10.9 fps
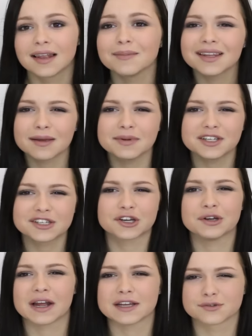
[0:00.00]
Let me, let me just
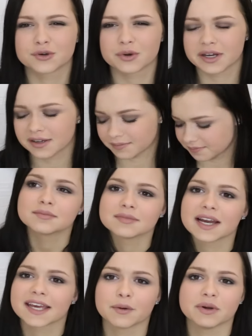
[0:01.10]
show you guys real quick.
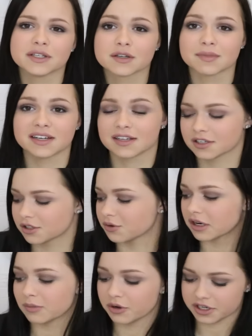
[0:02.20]
I can't wait till my desk
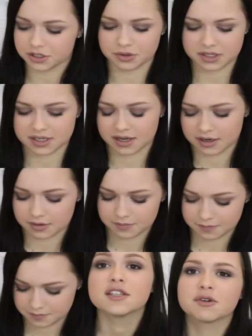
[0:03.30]
tour, I'm way too excited.
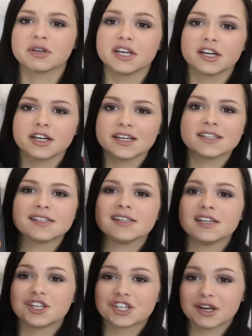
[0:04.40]
So here is
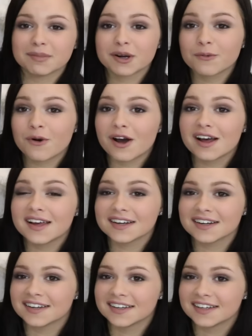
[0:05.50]
the shimmer
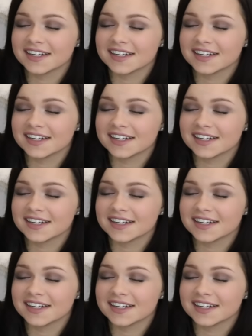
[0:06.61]
one.